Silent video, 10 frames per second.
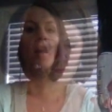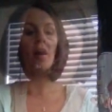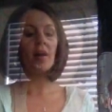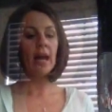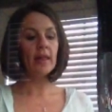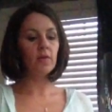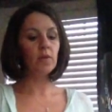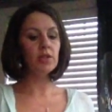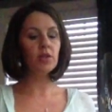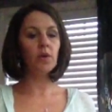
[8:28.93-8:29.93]
Alright, and then
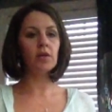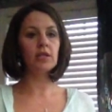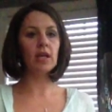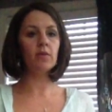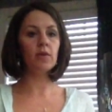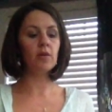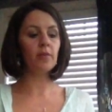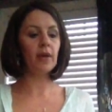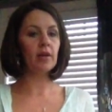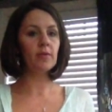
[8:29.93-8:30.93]
once you are done with your
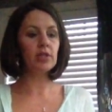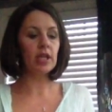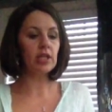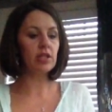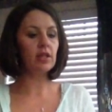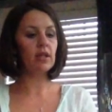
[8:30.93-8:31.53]
planar projection,